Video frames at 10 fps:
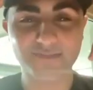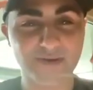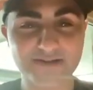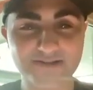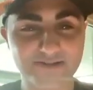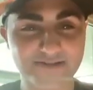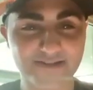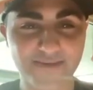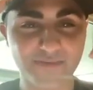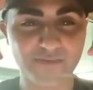depends on the
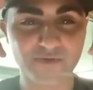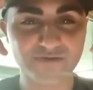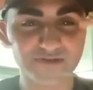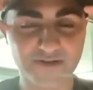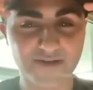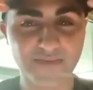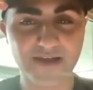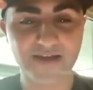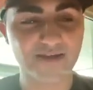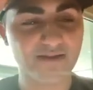type of moves they're going to
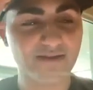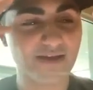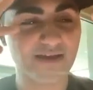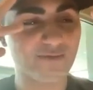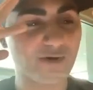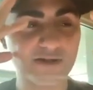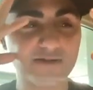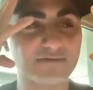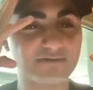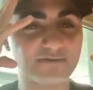make and
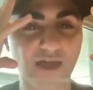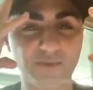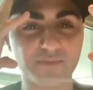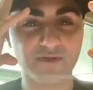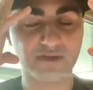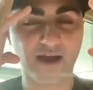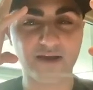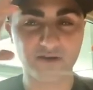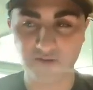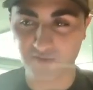what they decide
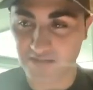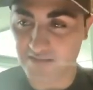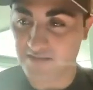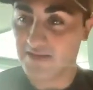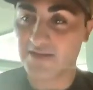on doing.